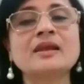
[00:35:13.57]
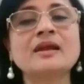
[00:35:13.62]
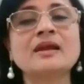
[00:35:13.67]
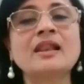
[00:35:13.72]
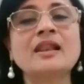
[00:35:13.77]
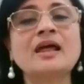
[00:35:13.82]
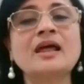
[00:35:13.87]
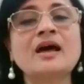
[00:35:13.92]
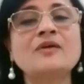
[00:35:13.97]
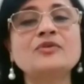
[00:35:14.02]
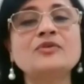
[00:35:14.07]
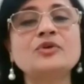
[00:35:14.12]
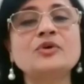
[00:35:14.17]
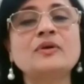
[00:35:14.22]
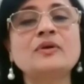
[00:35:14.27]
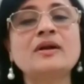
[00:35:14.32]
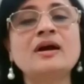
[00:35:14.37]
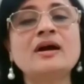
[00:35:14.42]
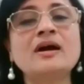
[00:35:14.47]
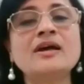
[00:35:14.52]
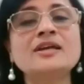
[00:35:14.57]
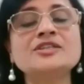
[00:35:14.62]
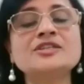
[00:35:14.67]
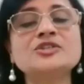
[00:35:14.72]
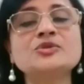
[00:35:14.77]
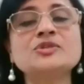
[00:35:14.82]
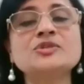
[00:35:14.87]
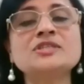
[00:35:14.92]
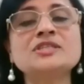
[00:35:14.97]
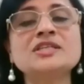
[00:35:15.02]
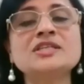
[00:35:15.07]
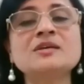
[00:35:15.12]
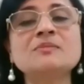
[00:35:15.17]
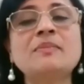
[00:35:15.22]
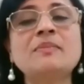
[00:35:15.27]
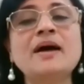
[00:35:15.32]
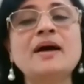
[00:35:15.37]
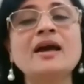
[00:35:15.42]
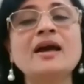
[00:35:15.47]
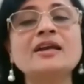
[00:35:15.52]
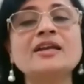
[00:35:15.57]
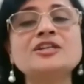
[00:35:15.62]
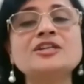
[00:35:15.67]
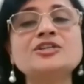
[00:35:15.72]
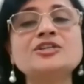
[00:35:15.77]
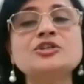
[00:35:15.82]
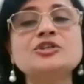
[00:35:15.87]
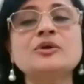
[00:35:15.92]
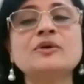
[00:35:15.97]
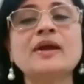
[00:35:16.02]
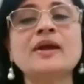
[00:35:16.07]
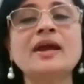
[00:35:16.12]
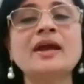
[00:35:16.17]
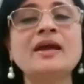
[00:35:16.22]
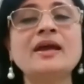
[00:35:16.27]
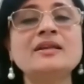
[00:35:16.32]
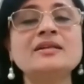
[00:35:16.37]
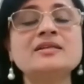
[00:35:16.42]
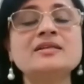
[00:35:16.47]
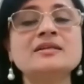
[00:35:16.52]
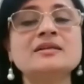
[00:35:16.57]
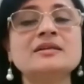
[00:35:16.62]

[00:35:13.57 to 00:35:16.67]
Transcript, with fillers: Allow your eyes to sink back into your head.